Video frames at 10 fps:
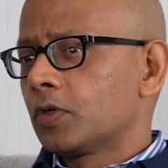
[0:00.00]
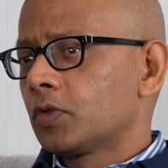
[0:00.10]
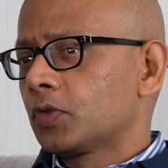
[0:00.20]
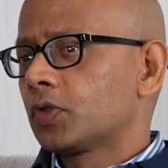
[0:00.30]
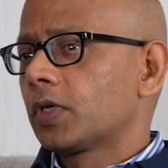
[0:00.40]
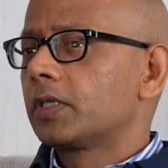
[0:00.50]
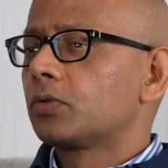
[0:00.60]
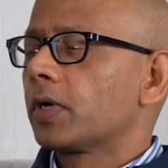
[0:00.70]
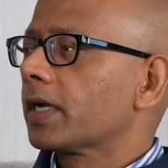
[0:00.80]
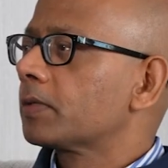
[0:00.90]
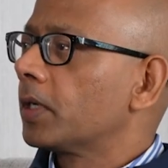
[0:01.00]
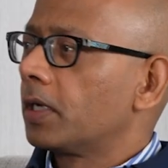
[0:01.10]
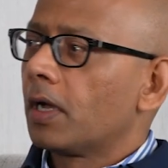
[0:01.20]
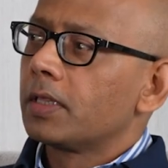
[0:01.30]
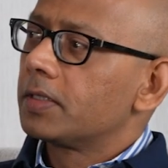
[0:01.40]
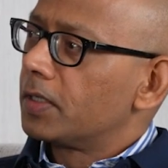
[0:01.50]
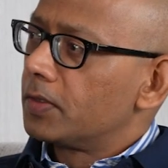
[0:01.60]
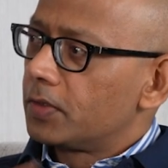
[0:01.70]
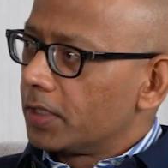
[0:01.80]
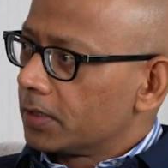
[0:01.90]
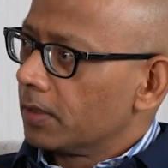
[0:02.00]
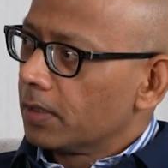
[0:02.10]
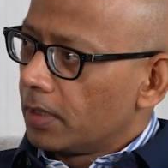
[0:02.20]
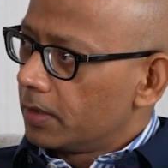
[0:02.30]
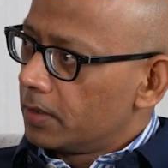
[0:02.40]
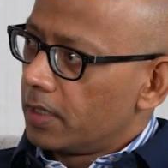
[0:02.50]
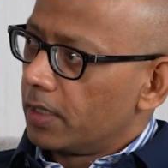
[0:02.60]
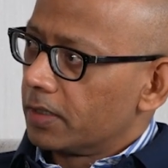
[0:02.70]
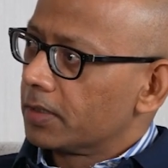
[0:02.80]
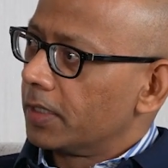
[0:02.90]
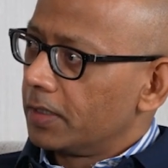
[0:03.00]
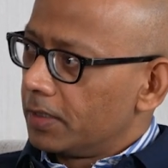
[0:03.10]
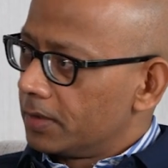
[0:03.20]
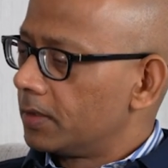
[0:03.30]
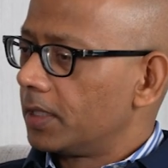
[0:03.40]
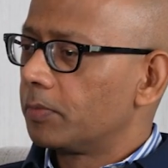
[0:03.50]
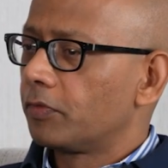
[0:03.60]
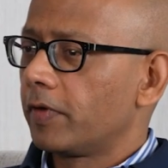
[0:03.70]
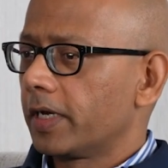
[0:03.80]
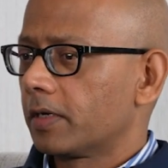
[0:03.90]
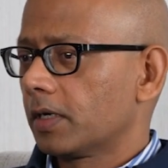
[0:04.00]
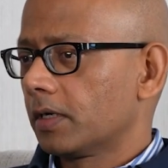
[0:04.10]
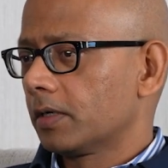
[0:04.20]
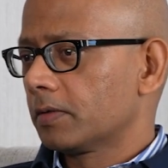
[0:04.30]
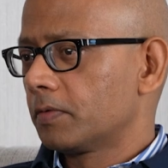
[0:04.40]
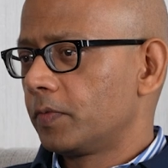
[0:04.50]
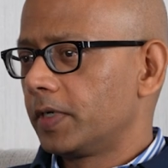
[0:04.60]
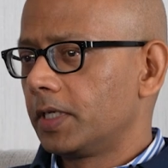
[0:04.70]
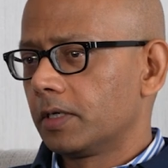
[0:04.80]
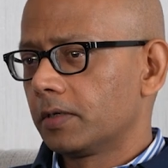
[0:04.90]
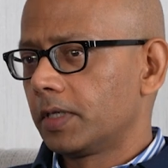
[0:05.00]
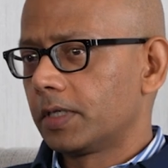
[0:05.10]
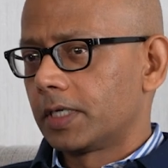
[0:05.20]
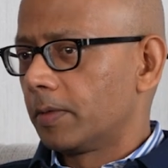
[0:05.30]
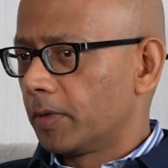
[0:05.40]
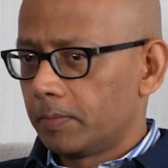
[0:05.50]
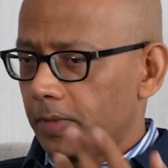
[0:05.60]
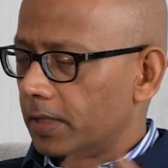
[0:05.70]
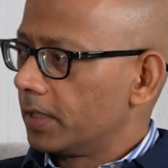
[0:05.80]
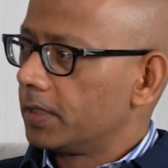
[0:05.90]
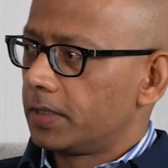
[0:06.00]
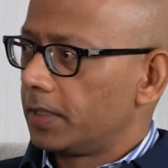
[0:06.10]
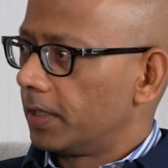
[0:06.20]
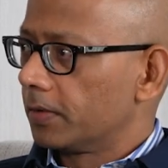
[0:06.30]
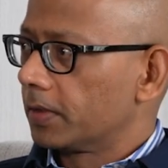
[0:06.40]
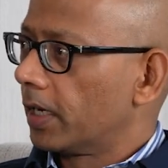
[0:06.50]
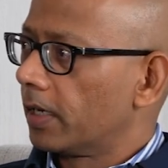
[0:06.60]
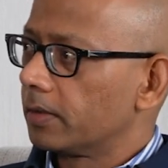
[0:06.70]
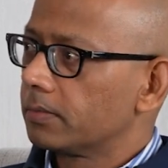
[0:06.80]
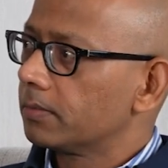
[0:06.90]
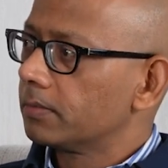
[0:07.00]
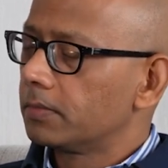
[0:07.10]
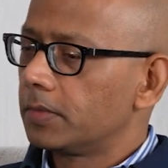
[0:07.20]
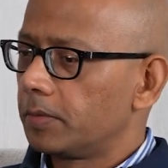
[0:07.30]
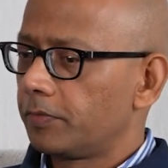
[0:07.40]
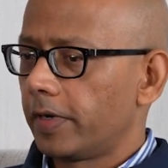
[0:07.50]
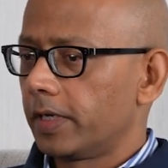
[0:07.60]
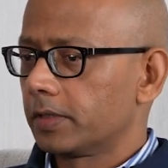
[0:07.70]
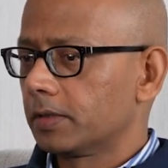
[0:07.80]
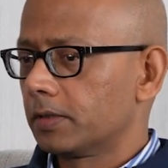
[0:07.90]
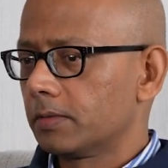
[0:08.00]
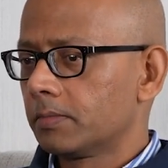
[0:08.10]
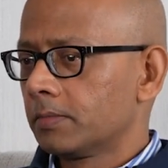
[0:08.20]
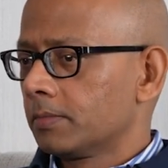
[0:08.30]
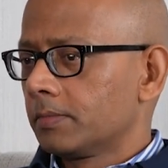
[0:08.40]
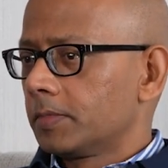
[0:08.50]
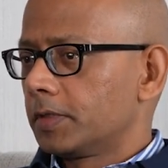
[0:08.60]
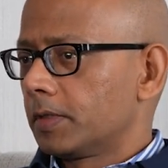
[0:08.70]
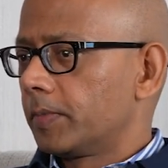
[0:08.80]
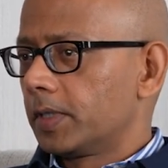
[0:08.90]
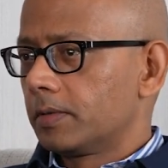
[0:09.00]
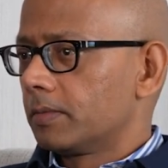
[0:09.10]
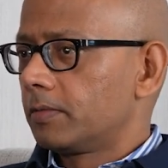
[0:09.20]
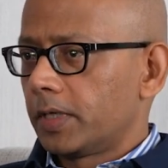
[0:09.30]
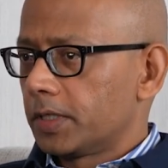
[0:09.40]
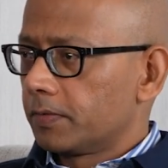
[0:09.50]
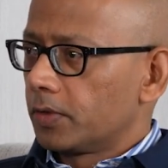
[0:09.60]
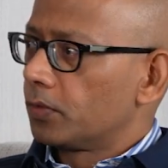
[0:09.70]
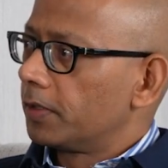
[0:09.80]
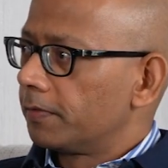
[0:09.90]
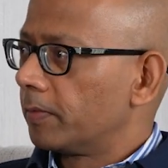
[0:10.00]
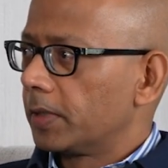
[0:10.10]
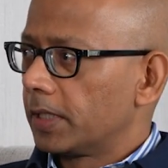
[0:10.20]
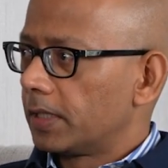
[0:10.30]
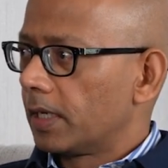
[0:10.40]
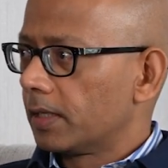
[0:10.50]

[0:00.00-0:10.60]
sidetracked by all the sensational things like this deep fake video that came up that ECO got deep faked and someone transferred $25 million.